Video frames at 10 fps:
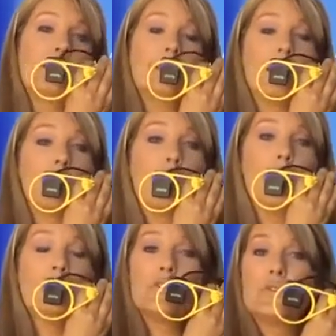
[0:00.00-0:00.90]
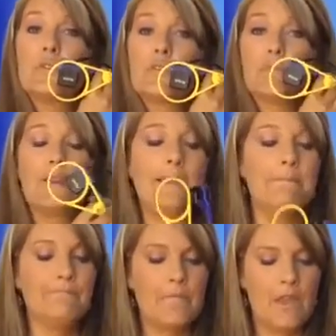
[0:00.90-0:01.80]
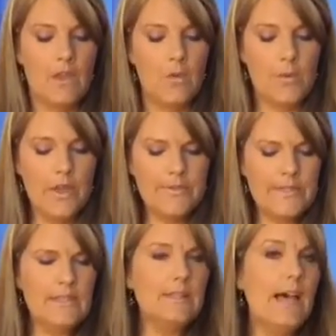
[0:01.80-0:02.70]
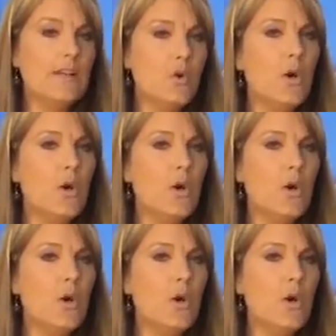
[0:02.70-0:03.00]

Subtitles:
going to take 1, 2, 3. We also get a lot of